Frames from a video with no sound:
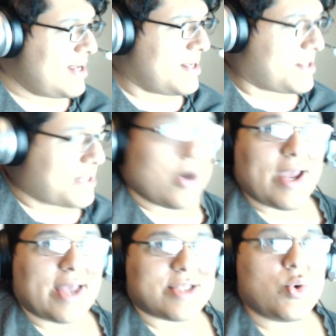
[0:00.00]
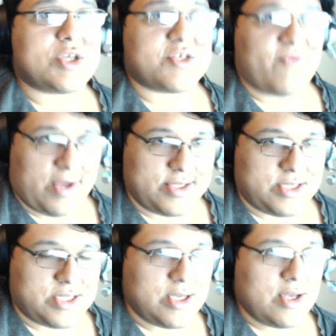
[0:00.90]
Say, oh yeah, Twitch
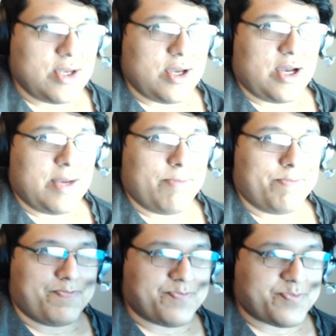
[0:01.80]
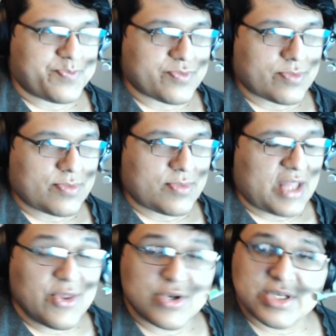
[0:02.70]
VODs. Um,
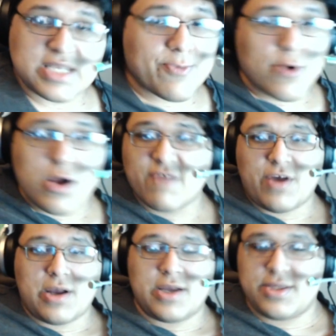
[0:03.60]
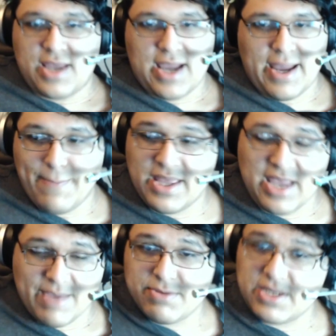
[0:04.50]
there's a Deep Rock VOD that
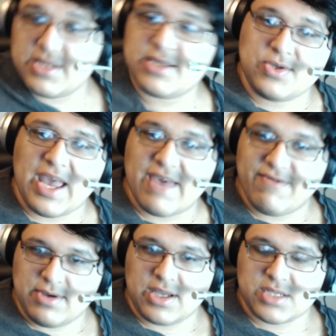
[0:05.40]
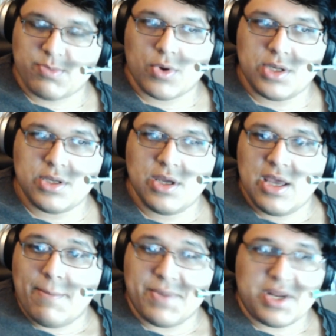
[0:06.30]
I've been meaning to have it exported,
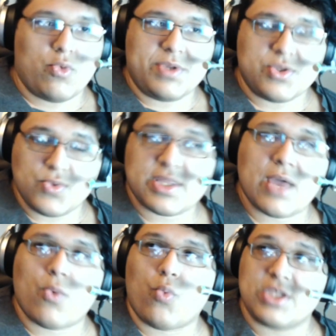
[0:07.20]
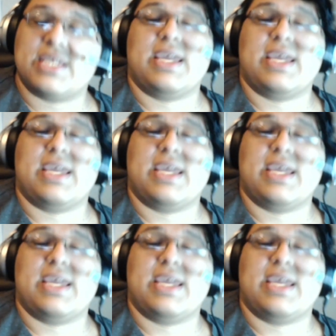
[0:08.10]
but I will be doing that once I get